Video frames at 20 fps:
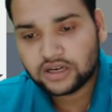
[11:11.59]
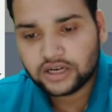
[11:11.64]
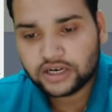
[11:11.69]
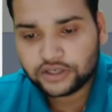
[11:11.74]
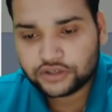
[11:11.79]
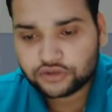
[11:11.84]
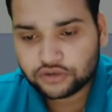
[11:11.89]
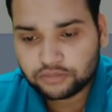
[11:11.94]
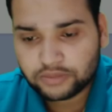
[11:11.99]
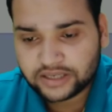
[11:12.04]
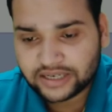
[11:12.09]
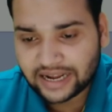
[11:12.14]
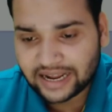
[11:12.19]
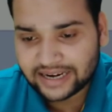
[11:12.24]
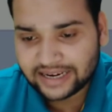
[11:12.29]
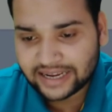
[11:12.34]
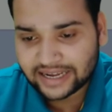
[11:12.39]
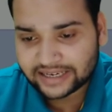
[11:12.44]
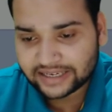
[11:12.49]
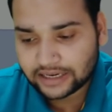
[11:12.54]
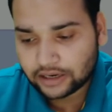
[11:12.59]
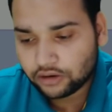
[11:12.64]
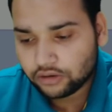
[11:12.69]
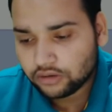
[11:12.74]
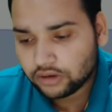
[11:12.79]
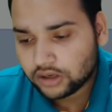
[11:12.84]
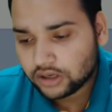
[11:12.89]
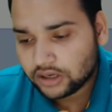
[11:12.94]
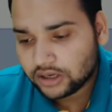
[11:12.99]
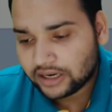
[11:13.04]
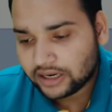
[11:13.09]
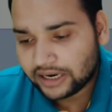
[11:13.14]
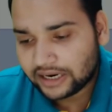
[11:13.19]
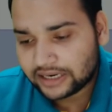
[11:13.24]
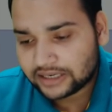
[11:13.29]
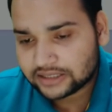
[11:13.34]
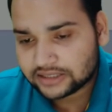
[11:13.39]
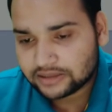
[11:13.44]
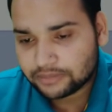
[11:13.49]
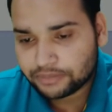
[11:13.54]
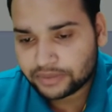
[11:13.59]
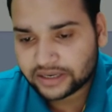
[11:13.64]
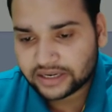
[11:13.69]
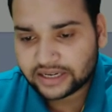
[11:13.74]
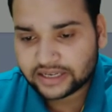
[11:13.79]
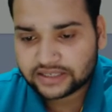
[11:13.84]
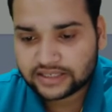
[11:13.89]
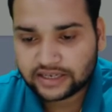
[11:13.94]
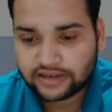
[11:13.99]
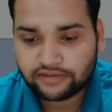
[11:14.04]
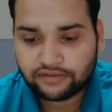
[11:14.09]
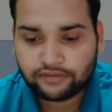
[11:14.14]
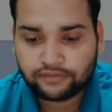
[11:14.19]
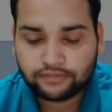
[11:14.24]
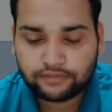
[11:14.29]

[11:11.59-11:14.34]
It should be 10 lakh now, and simply click save.